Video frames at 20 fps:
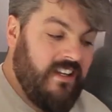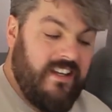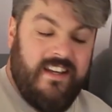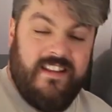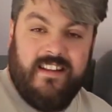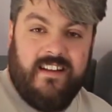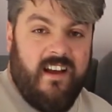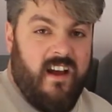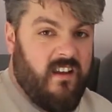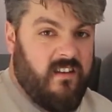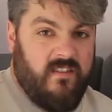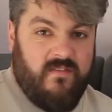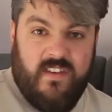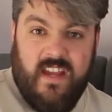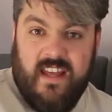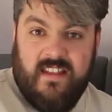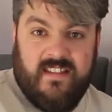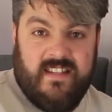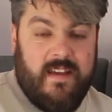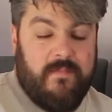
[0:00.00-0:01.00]
In the Garden of
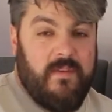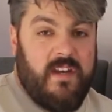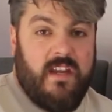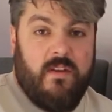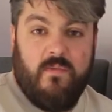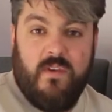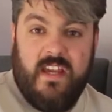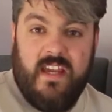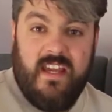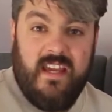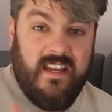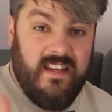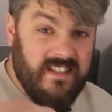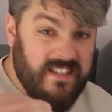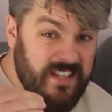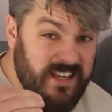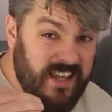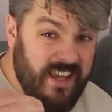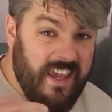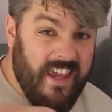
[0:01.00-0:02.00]
Gethsemane, we
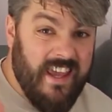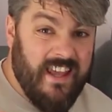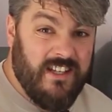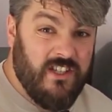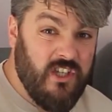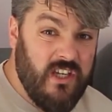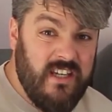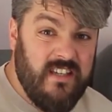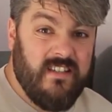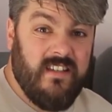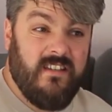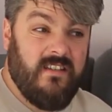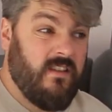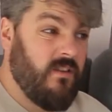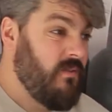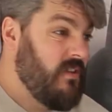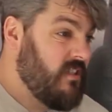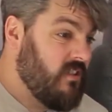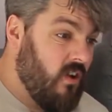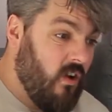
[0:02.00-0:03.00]
hear Jesus,
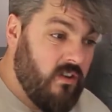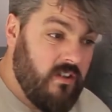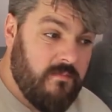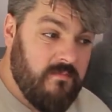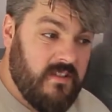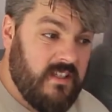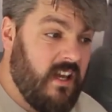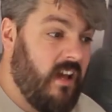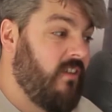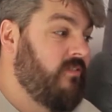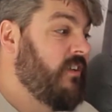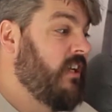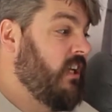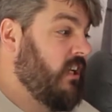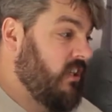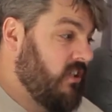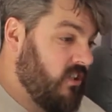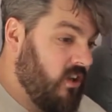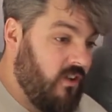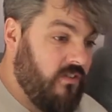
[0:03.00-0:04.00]
who is God
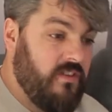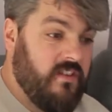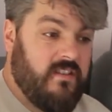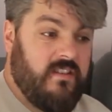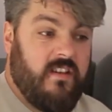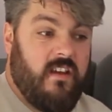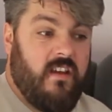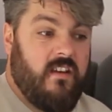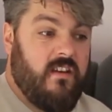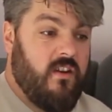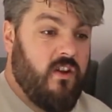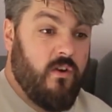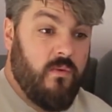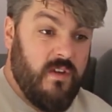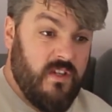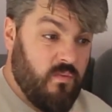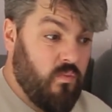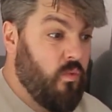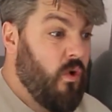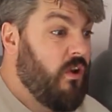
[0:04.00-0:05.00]
himself, God the Son, who
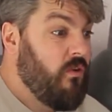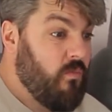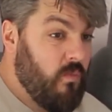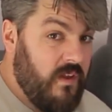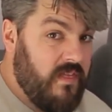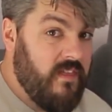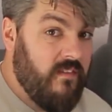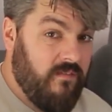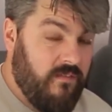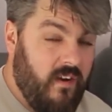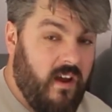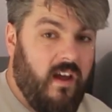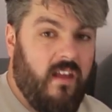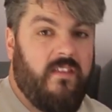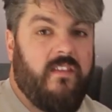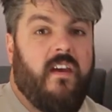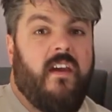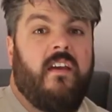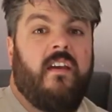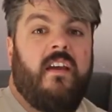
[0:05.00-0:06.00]
is one with the
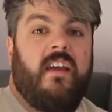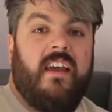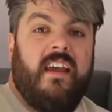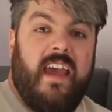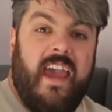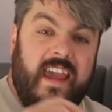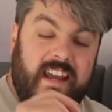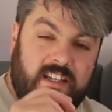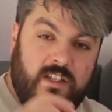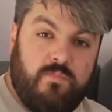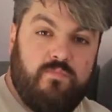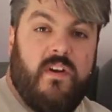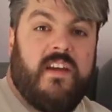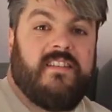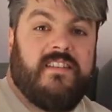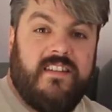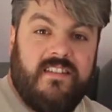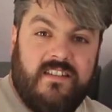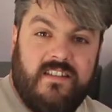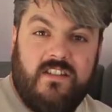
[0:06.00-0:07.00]
Father,
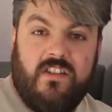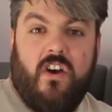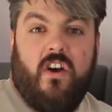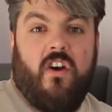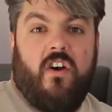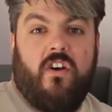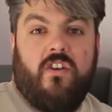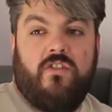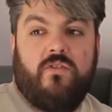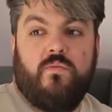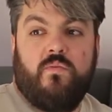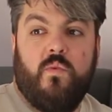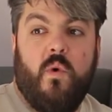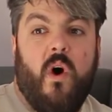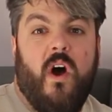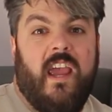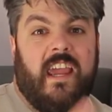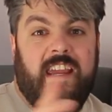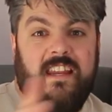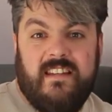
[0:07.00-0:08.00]
expressing to God
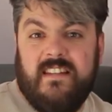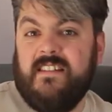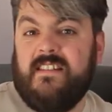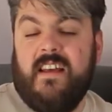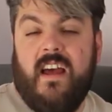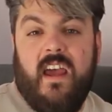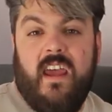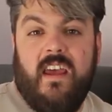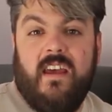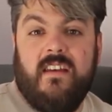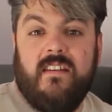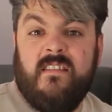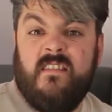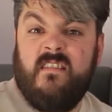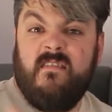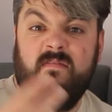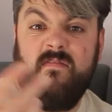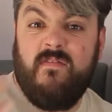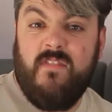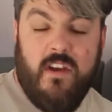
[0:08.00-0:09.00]
what he
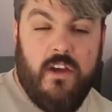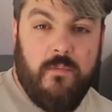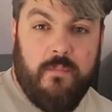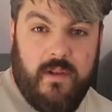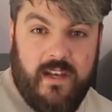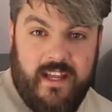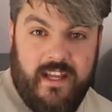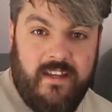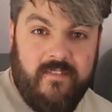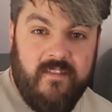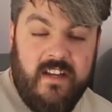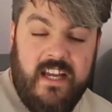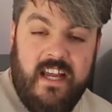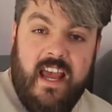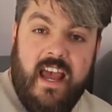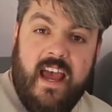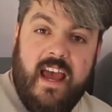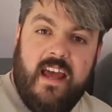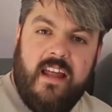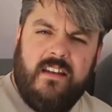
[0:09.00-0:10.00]
desires verbally.
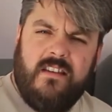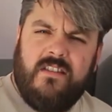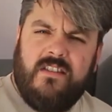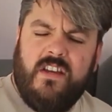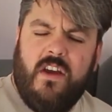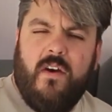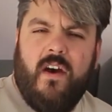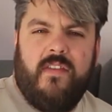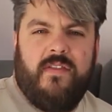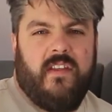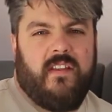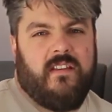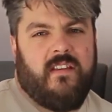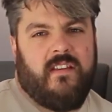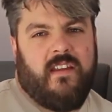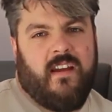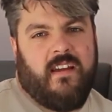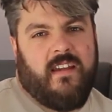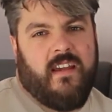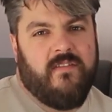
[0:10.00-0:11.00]
And so I think
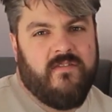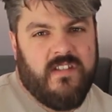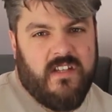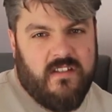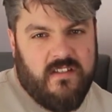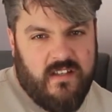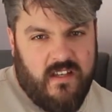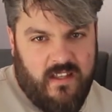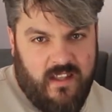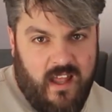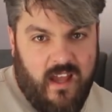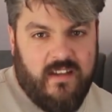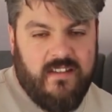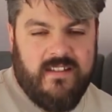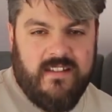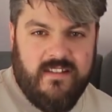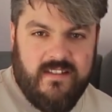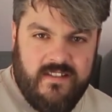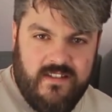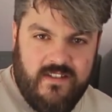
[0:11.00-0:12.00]
that that gives us
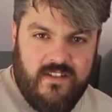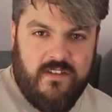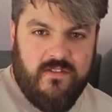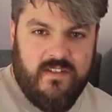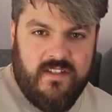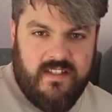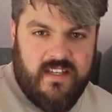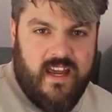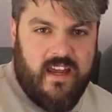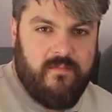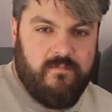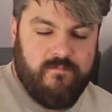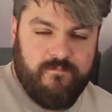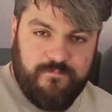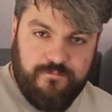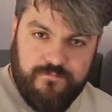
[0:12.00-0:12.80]
license to do the same.